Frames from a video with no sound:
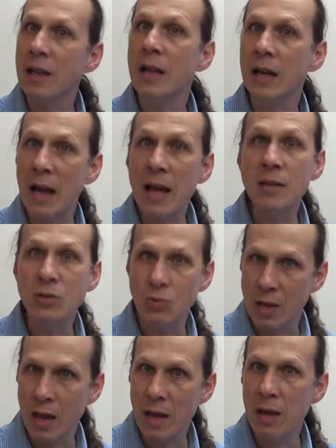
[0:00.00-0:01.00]
In the class
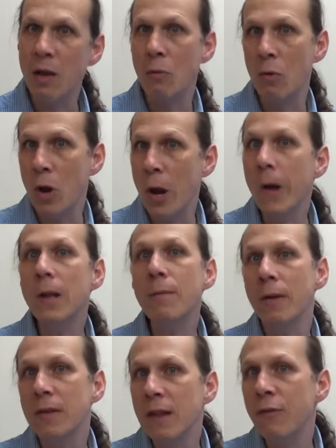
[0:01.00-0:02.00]
today, we'll learn
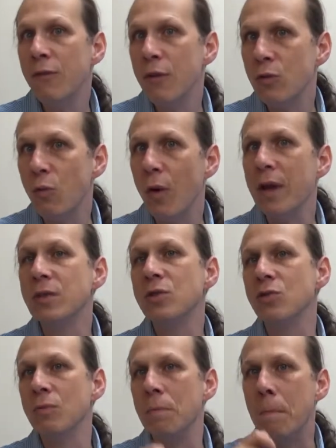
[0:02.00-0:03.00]
about different ways
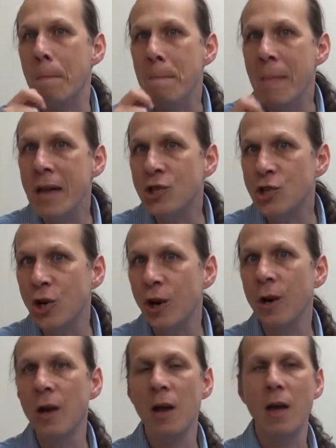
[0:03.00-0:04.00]
to
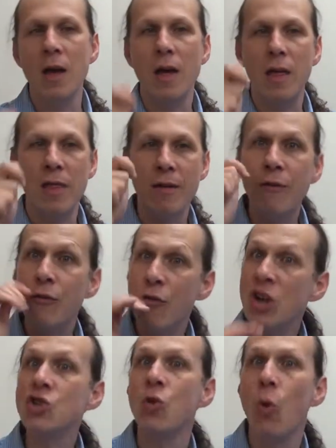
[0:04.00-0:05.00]
measure the
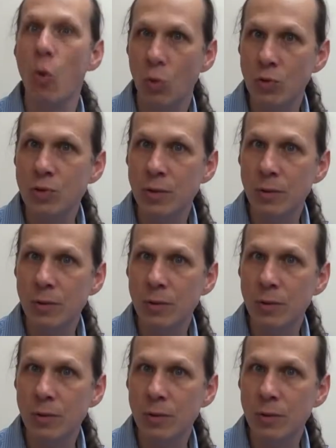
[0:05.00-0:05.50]
threshold.